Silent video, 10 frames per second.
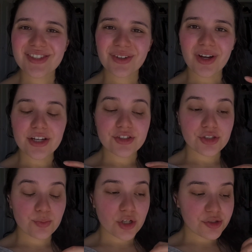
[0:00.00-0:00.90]
so I
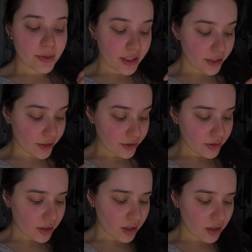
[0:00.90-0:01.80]
just washed my
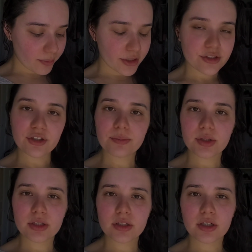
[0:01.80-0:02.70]
hair. It took
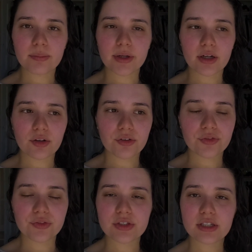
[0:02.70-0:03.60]
me about
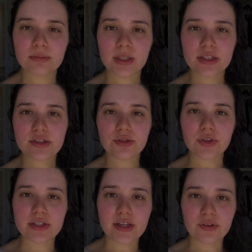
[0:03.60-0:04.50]
15 minutes to
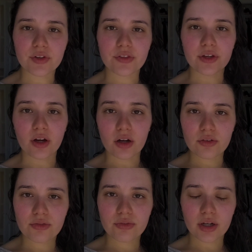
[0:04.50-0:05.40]
rinse everything
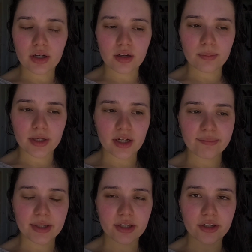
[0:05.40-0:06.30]
off and have
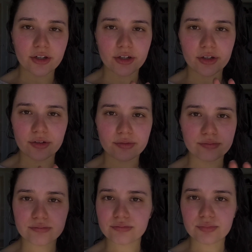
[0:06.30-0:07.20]
my hair
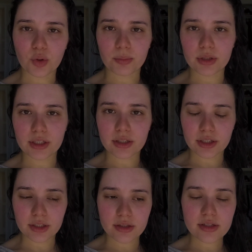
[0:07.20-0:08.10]
normally
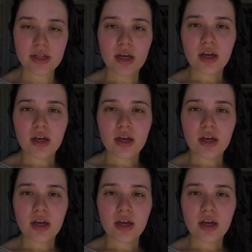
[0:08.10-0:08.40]
cleaned.